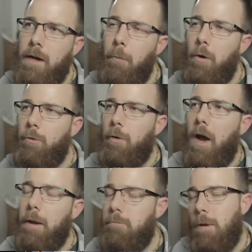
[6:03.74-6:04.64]
I'm wondering.
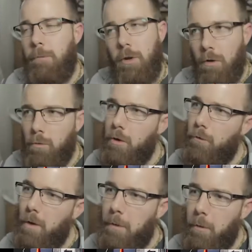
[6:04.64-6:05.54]
I'm curious what your
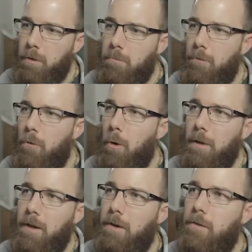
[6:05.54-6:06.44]
framing was before,
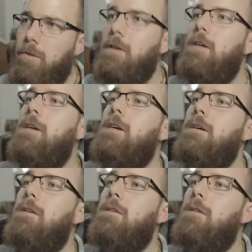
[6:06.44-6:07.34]
because
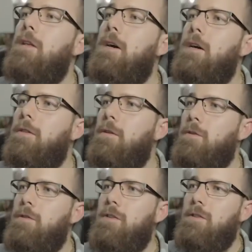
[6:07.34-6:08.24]

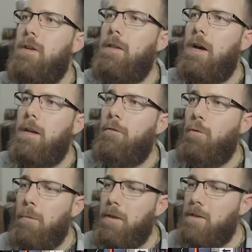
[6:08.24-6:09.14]
there's just not enough
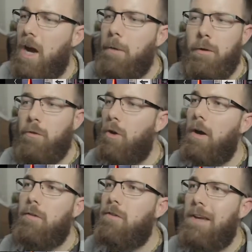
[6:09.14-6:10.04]
room at the top here is all
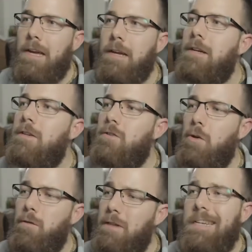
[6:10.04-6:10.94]
I would say.
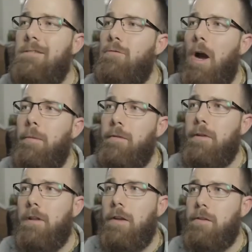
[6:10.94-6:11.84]
So if you did crop, if
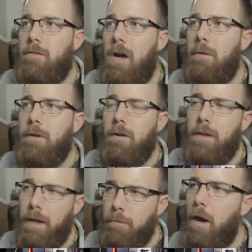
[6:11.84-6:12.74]
you lost the top here,
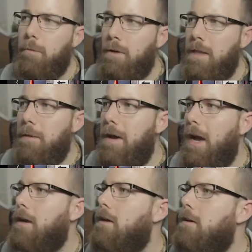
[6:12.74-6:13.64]
then I'd bring that
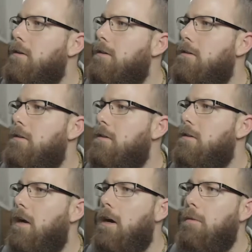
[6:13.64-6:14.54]
back.
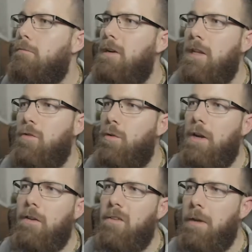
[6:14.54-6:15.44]
Unless you're
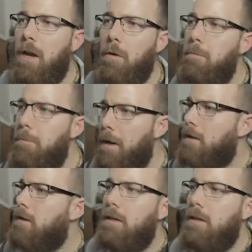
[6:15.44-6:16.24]
cutting something out. But